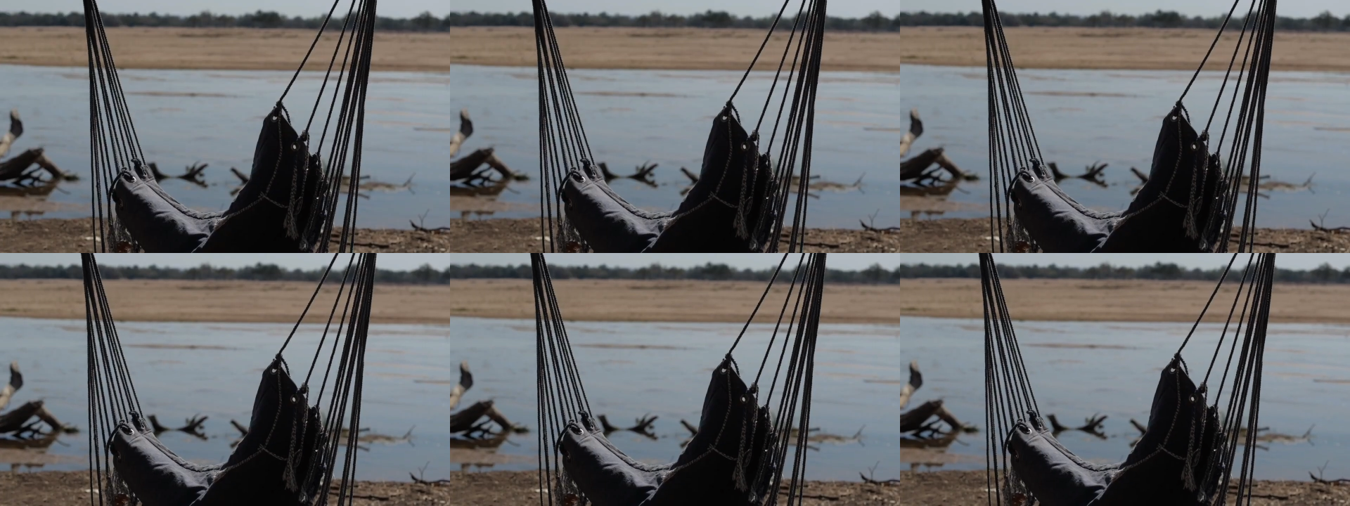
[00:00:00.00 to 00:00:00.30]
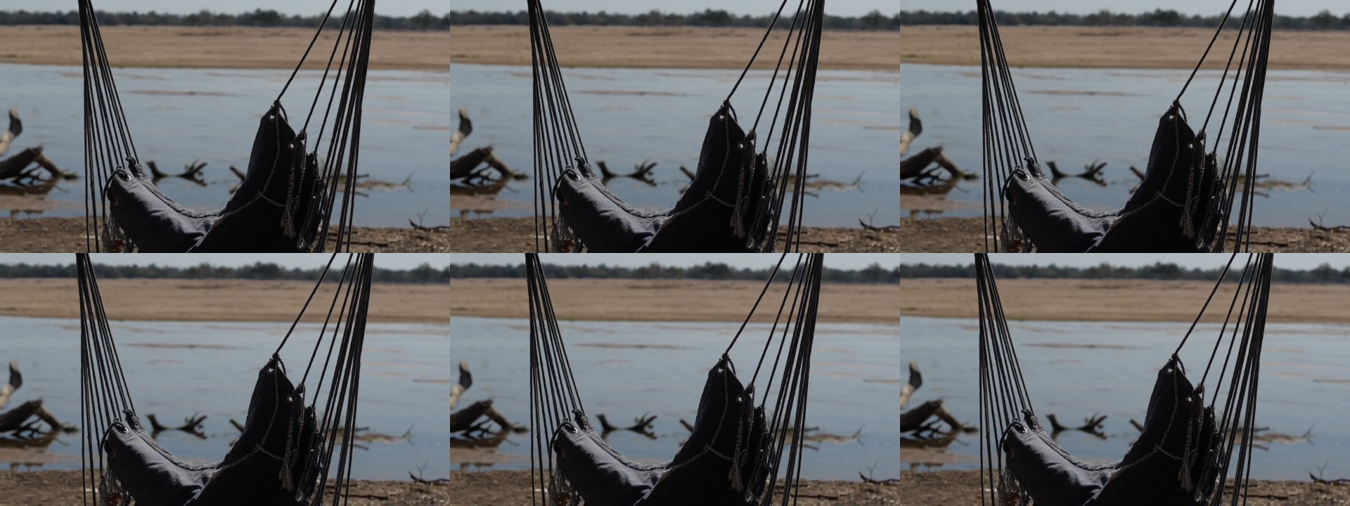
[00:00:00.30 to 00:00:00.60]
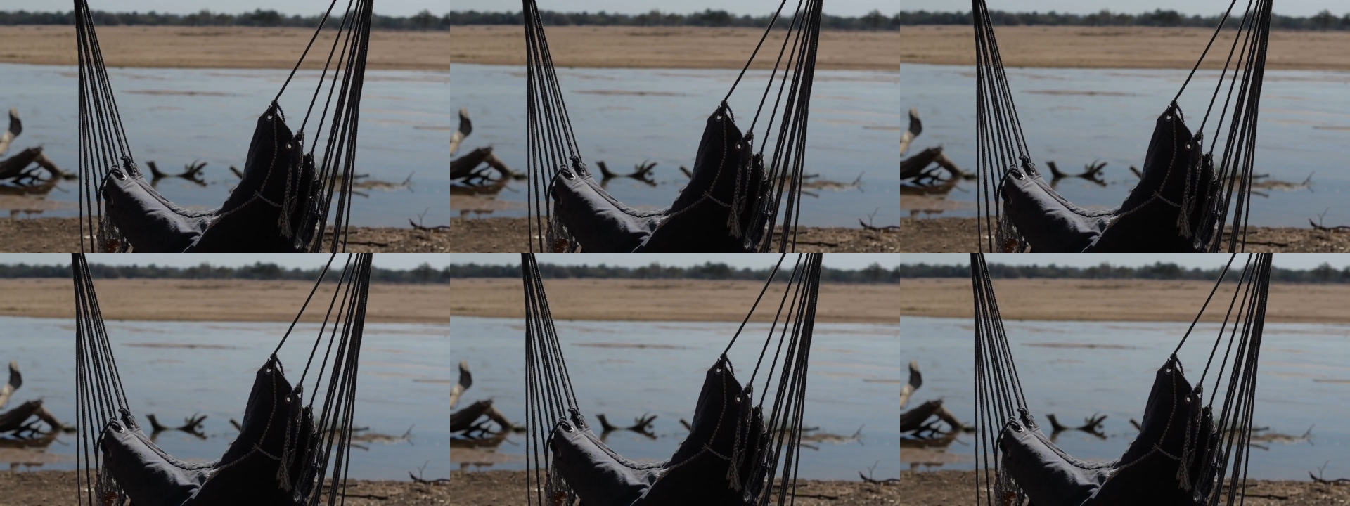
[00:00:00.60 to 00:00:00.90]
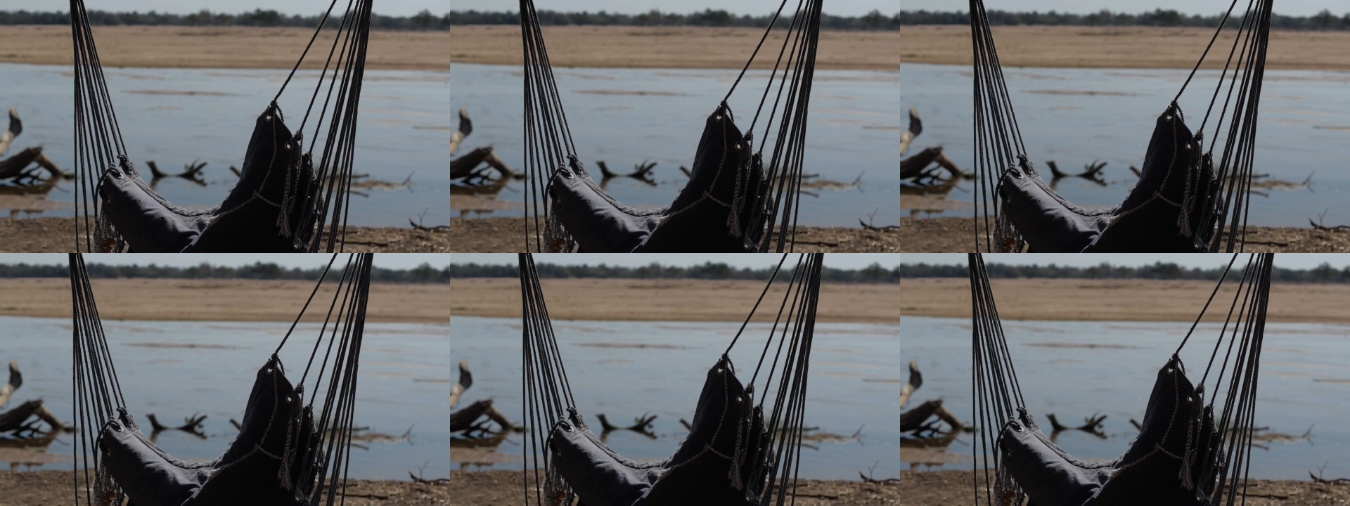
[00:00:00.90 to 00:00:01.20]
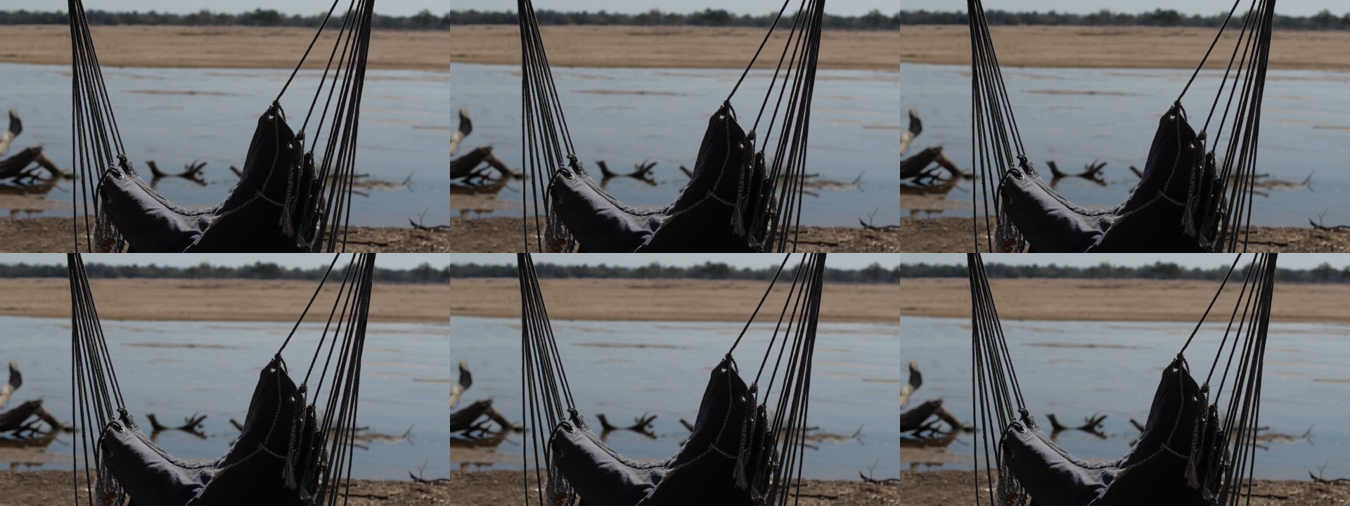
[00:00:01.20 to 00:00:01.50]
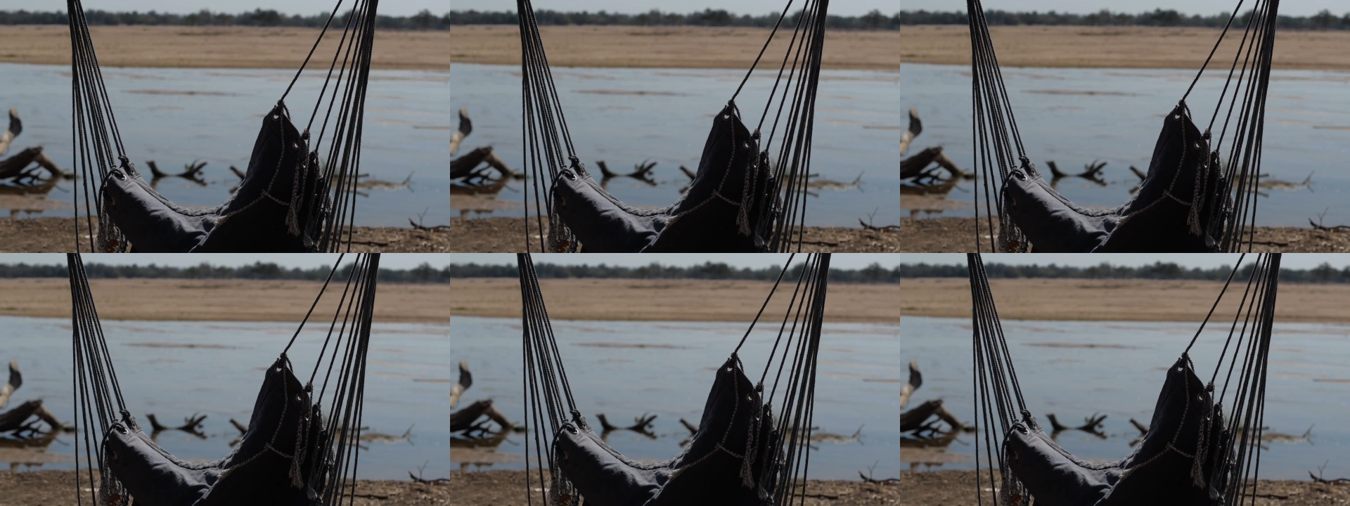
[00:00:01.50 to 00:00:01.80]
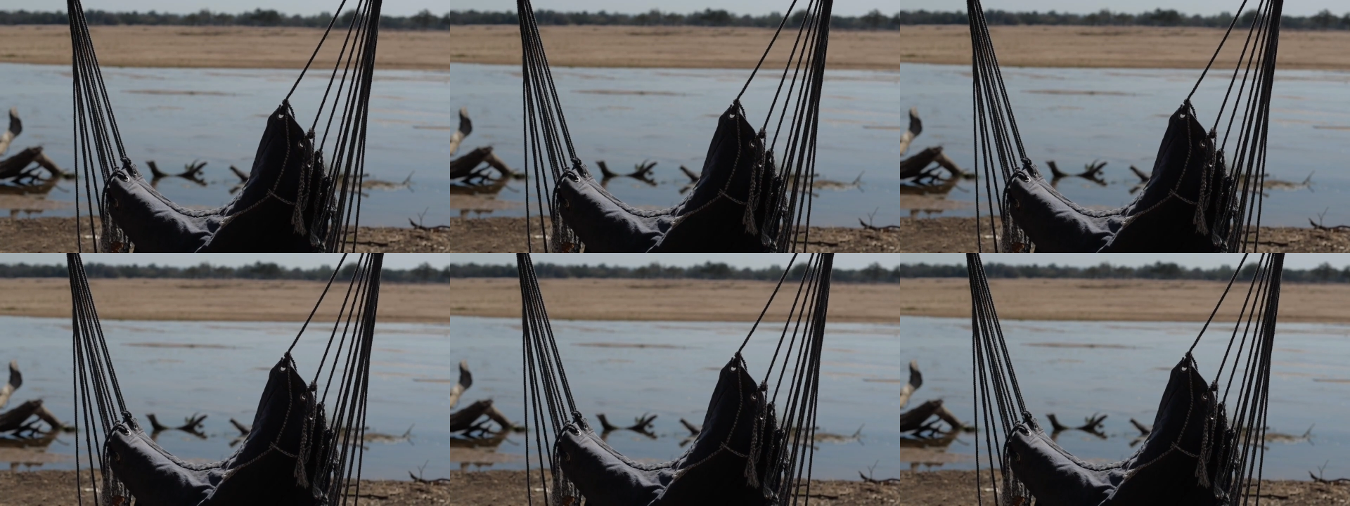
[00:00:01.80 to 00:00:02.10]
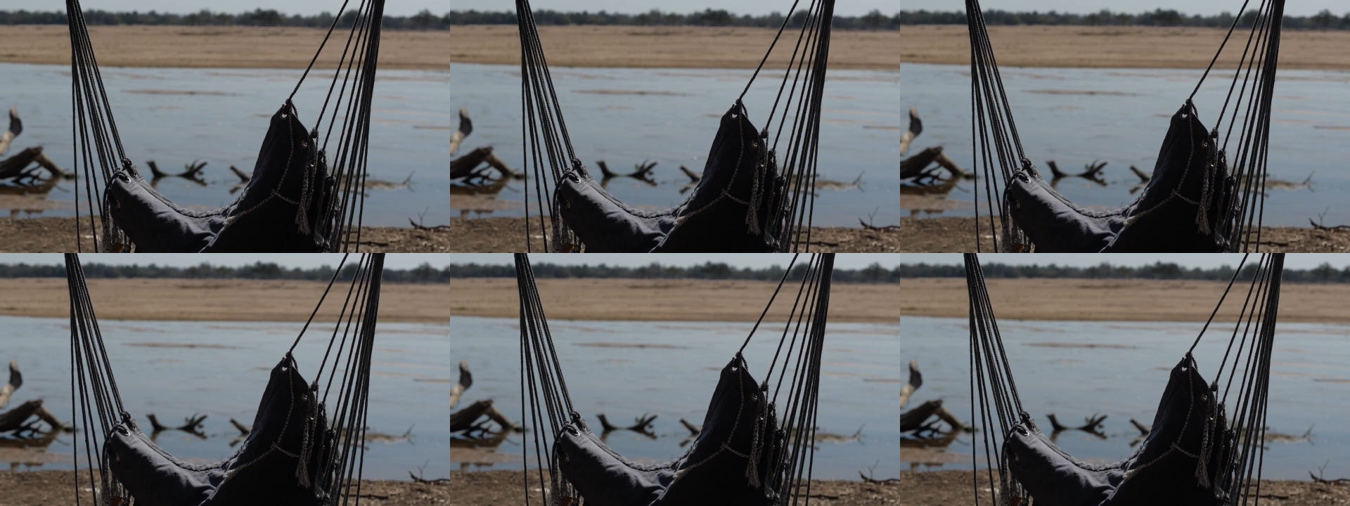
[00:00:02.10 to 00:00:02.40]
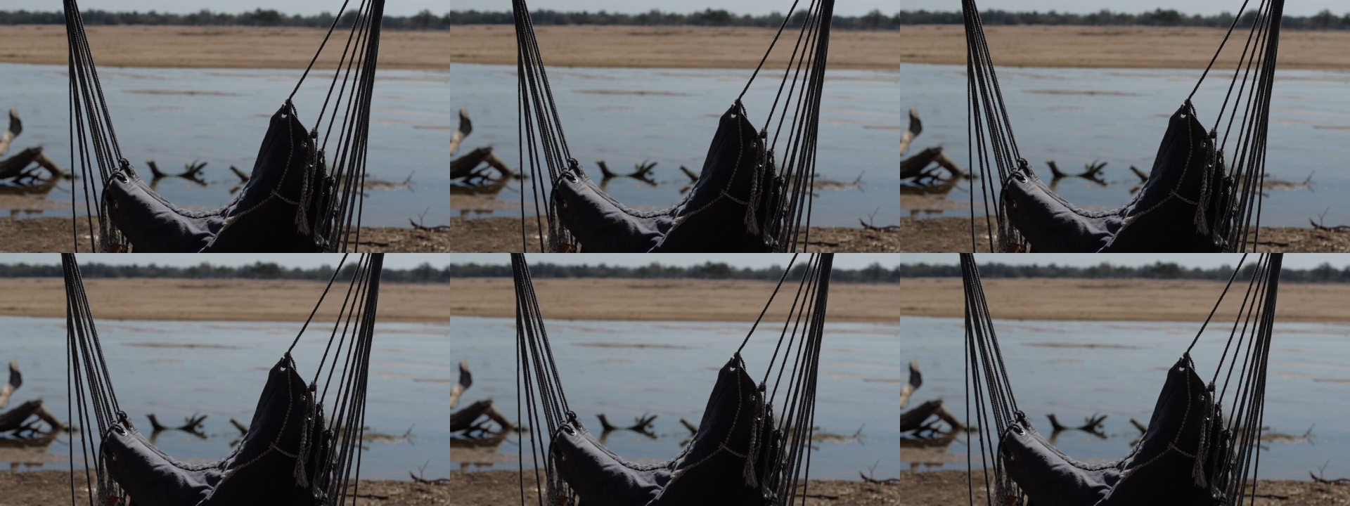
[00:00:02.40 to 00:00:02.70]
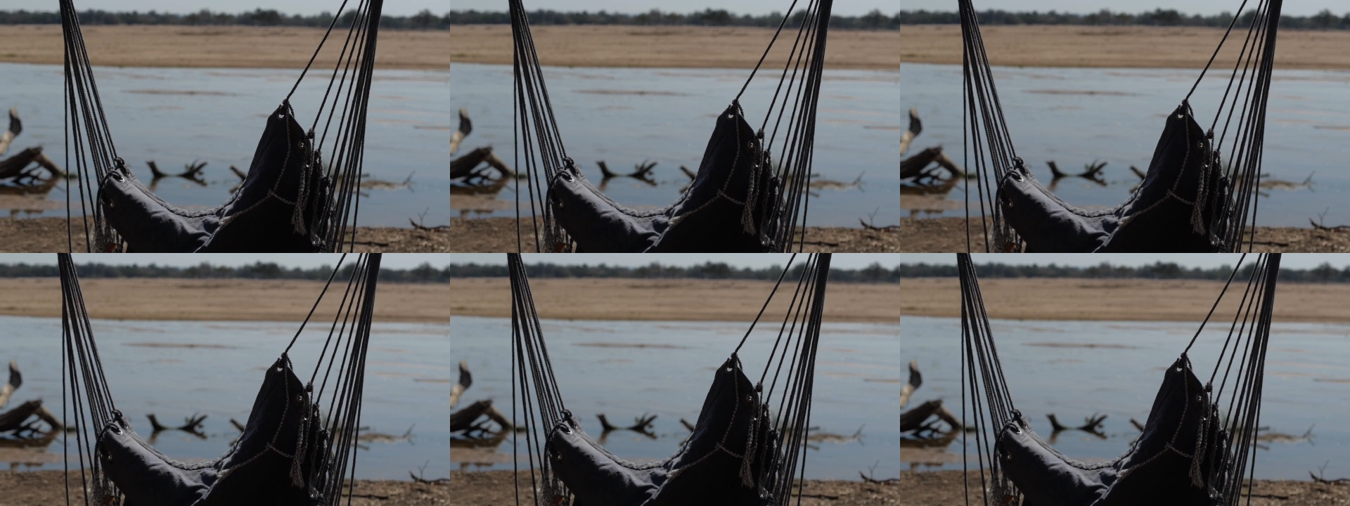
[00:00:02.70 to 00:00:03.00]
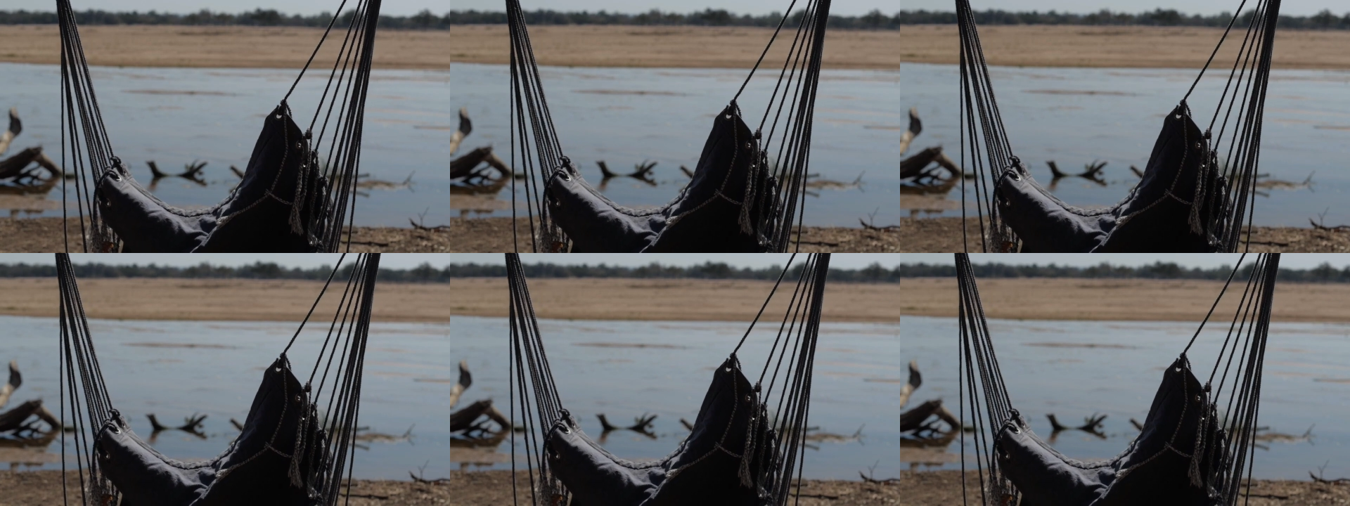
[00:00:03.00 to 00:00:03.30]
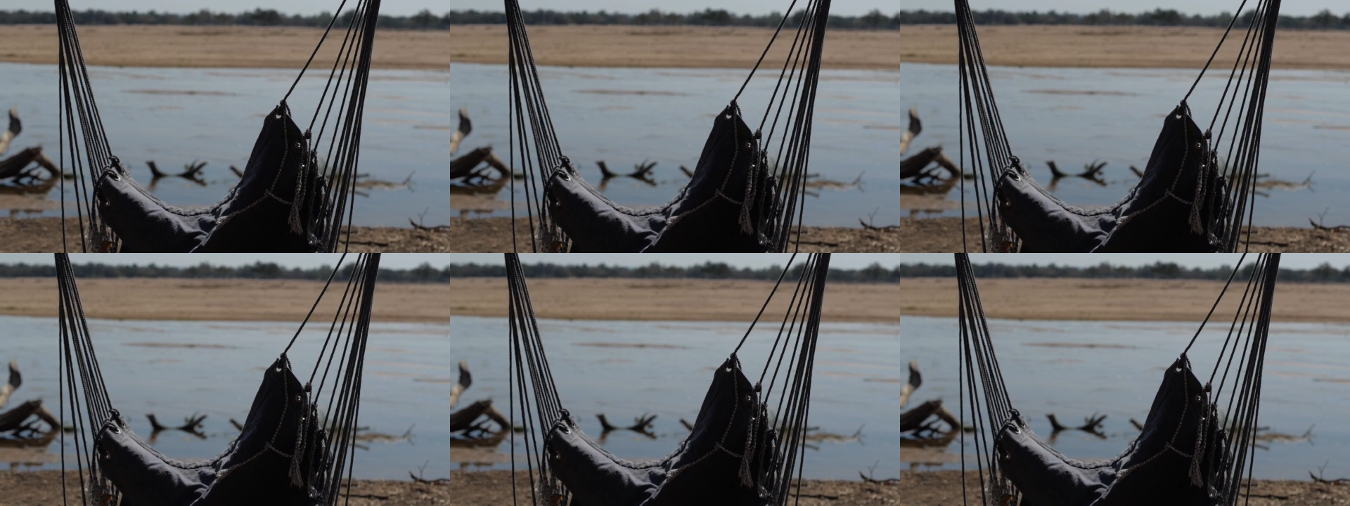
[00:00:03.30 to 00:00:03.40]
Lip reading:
(no speaker visible)